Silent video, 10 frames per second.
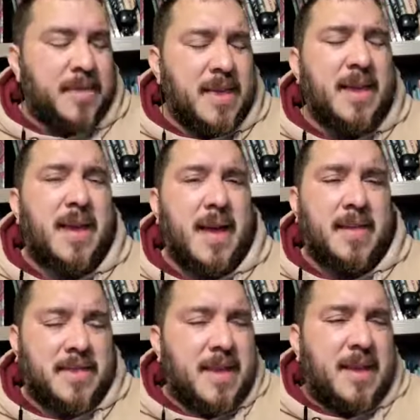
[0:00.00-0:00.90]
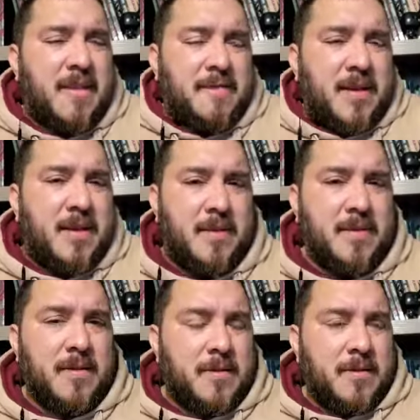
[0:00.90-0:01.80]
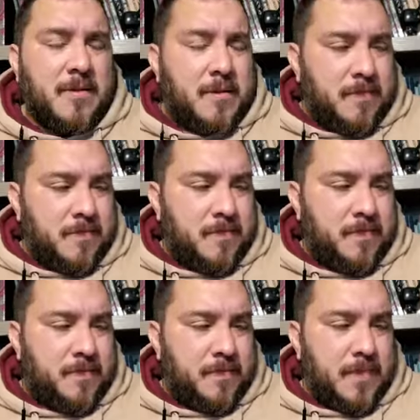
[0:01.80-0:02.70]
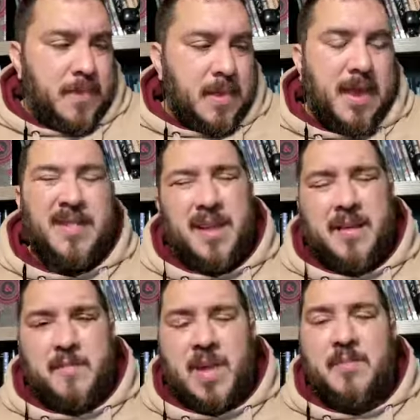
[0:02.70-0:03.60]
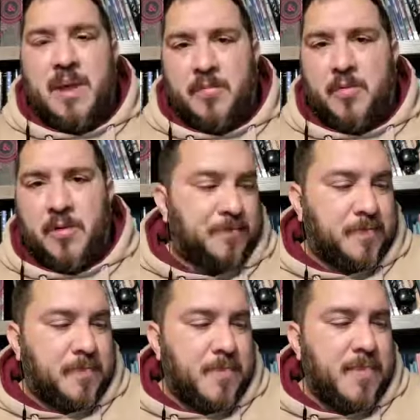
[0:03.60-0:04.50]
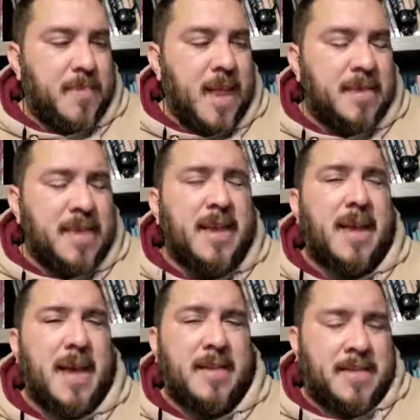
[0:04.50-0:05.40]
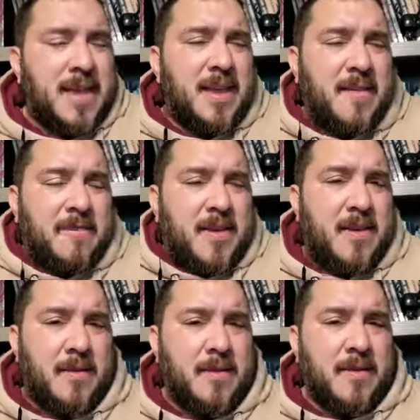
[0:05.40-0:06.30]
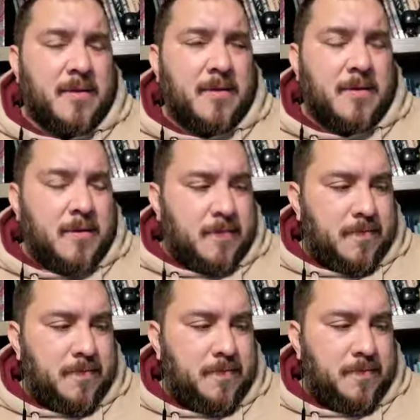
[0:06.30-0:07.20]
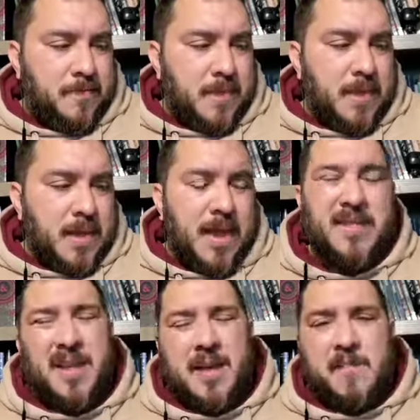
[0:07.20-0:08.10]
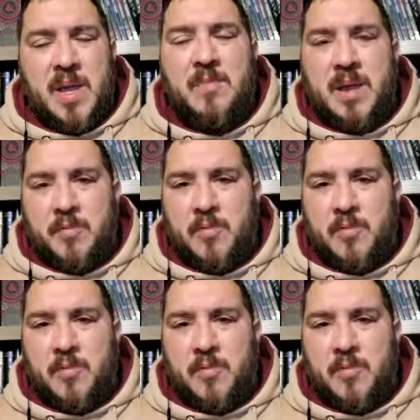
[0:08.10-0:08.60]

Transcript: I think I, I think I've. Uh, I think I've made my point. Uh, I think I, I think I've uh, I think I've made my